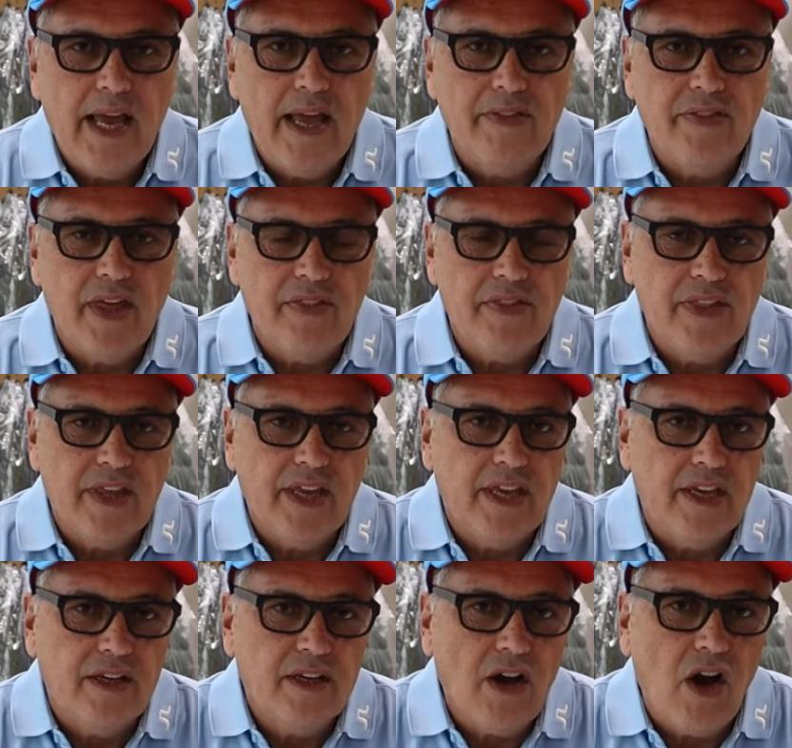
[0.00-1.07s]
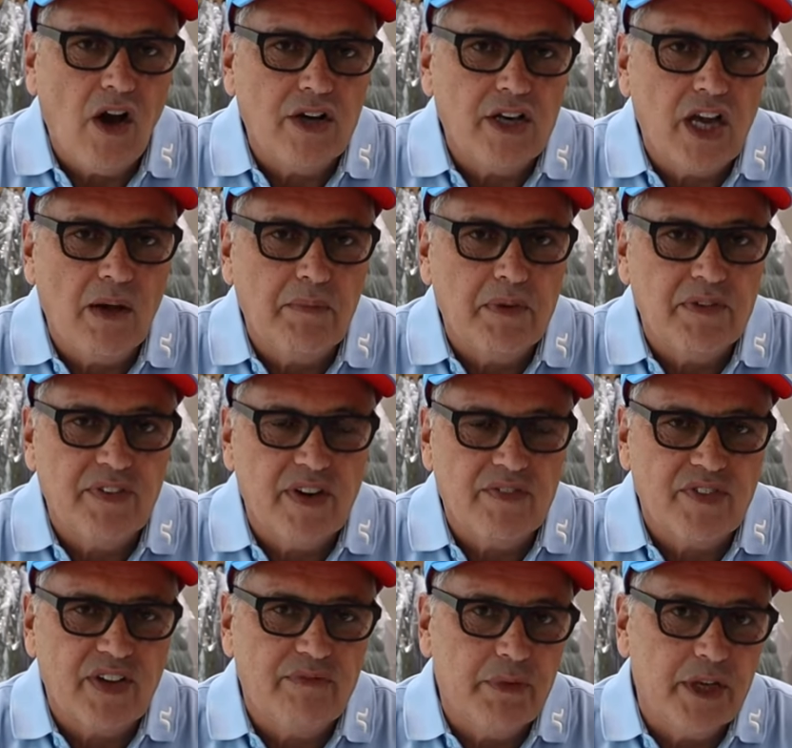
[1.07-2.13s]
and then the oncoming
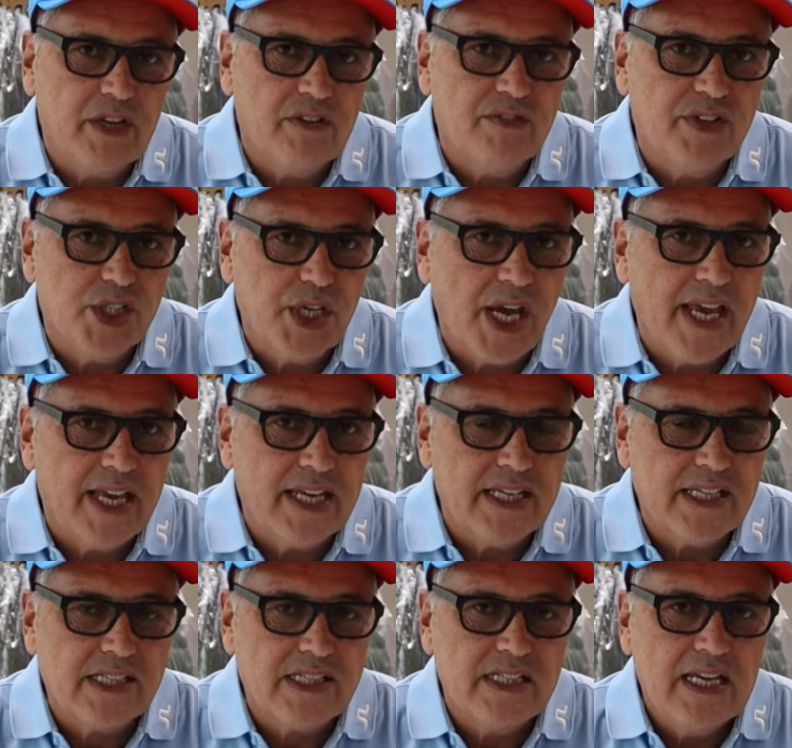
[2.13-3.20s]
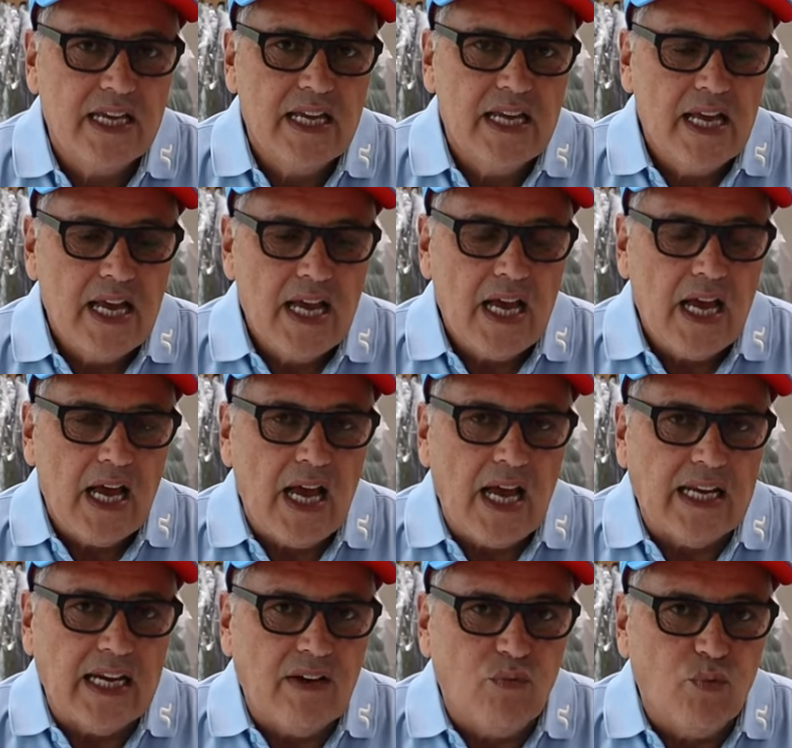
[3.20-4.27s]
of Camilo Villegas,
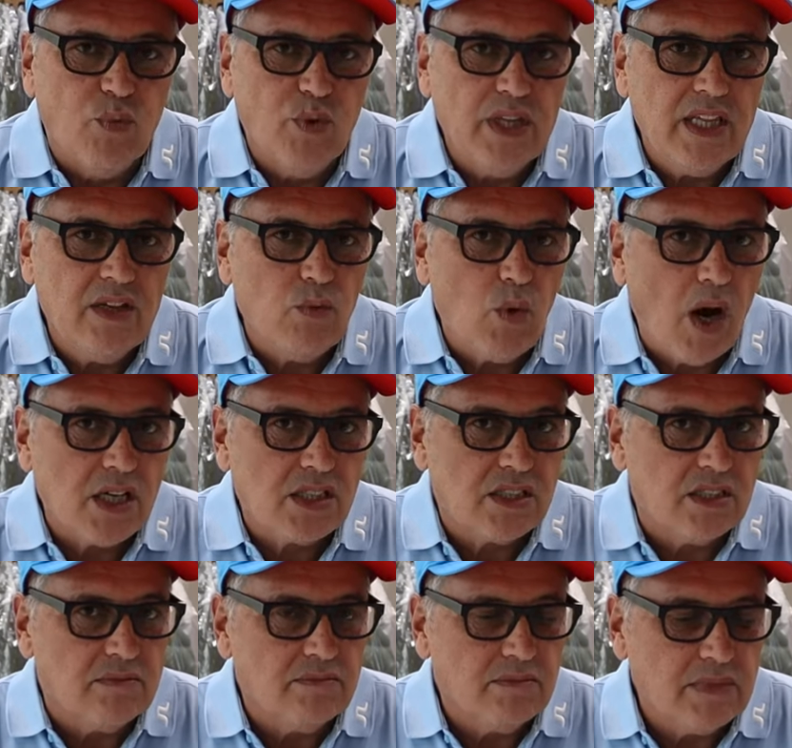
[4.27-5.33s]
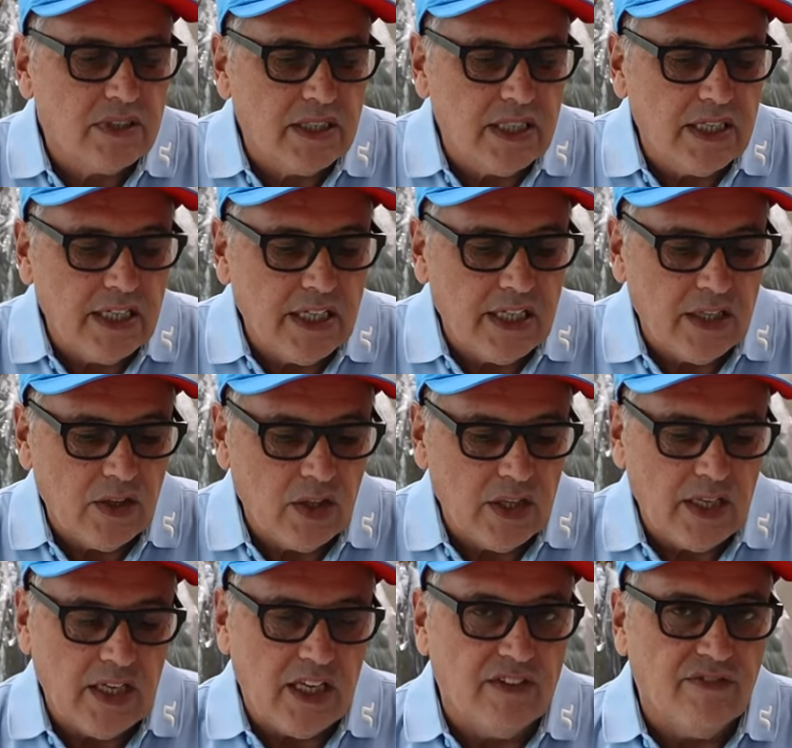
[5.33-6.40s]
and I've really watched them
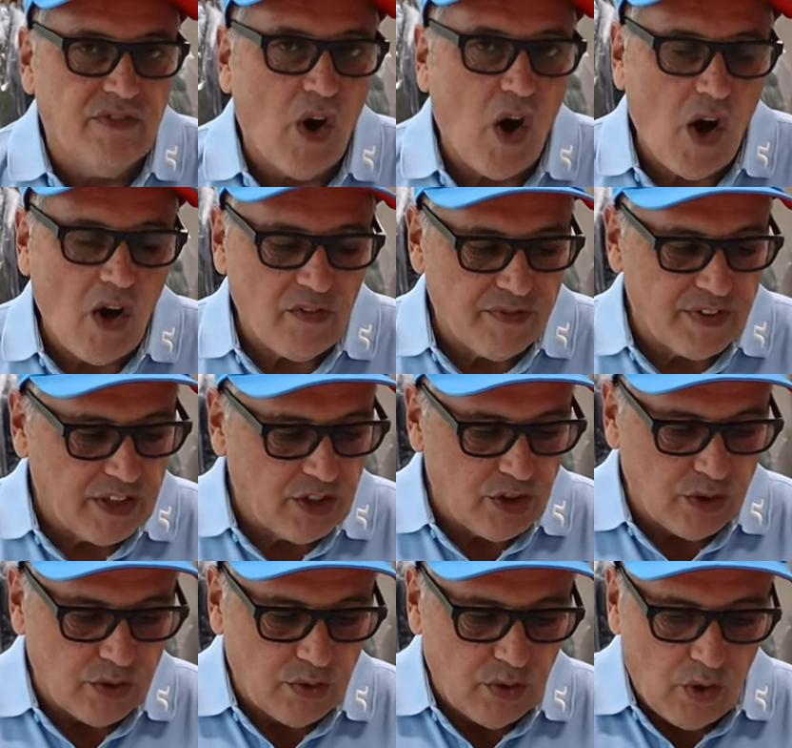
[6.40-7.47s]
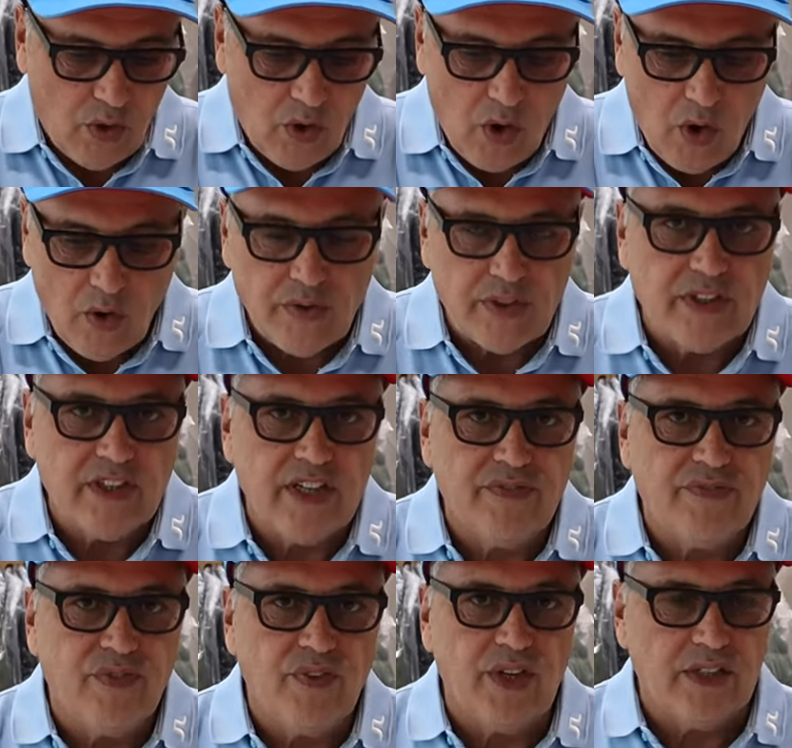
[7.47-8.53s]
evolve into all the
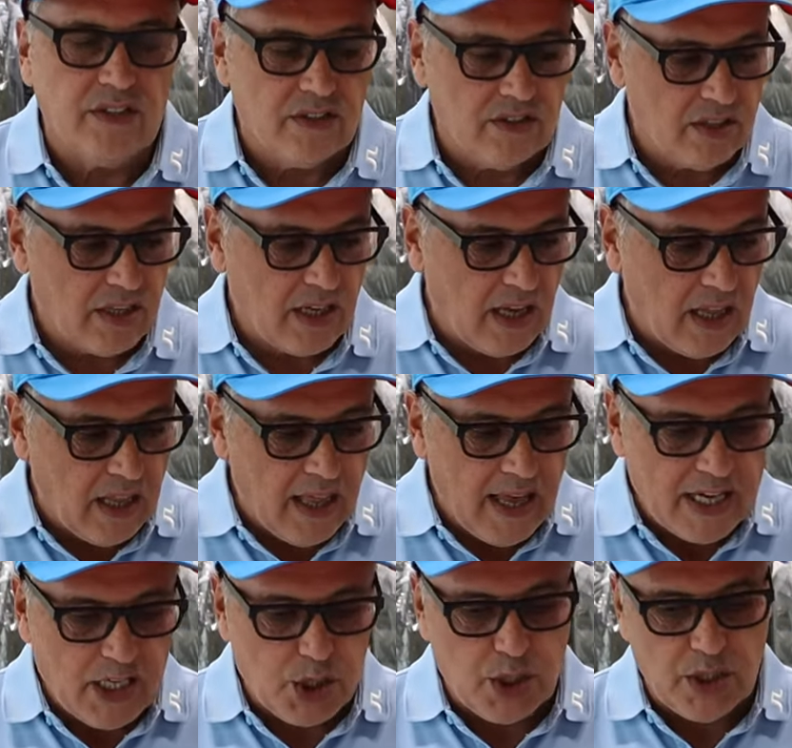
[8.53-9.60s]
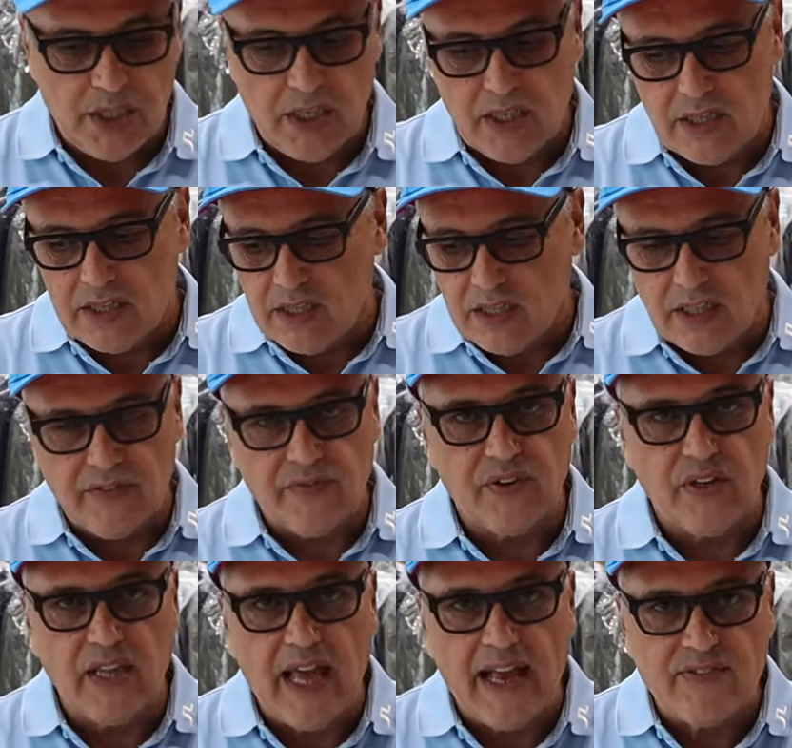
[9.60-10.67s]
different collections, the
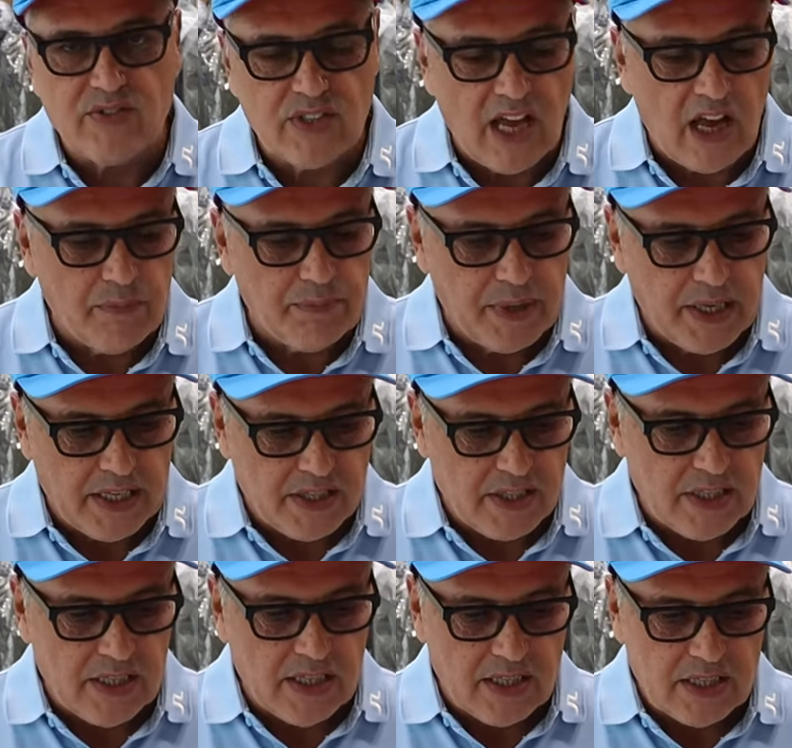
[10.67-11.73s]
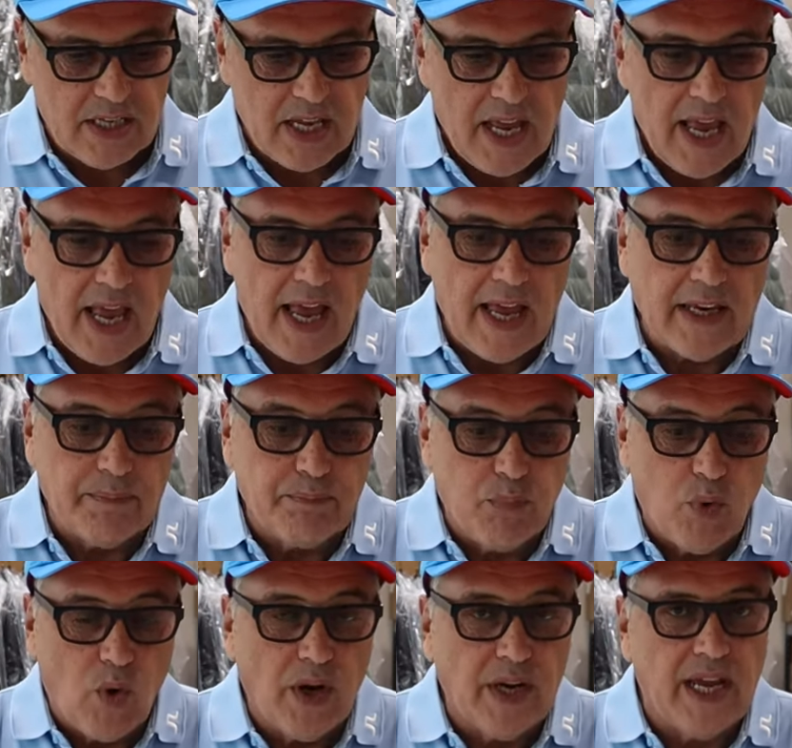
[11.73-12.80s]
different lifestyle pieces, and
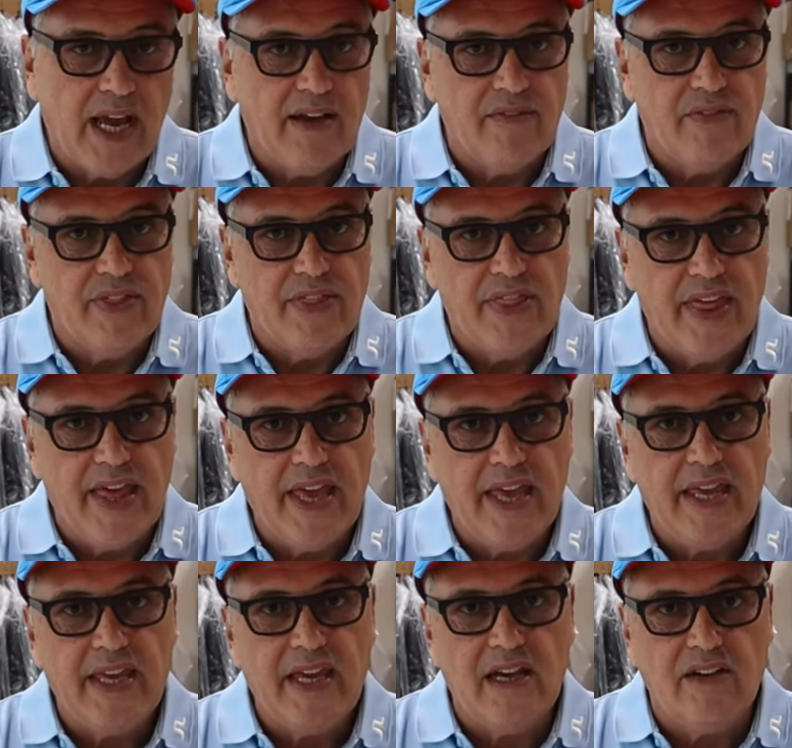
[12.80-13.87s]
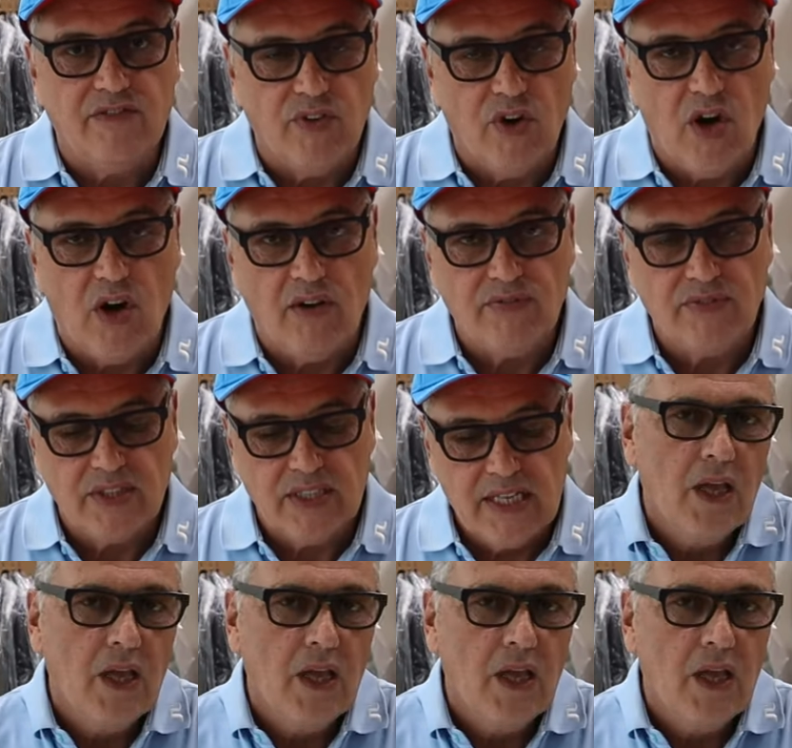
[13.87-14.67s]
boy, have they evolved.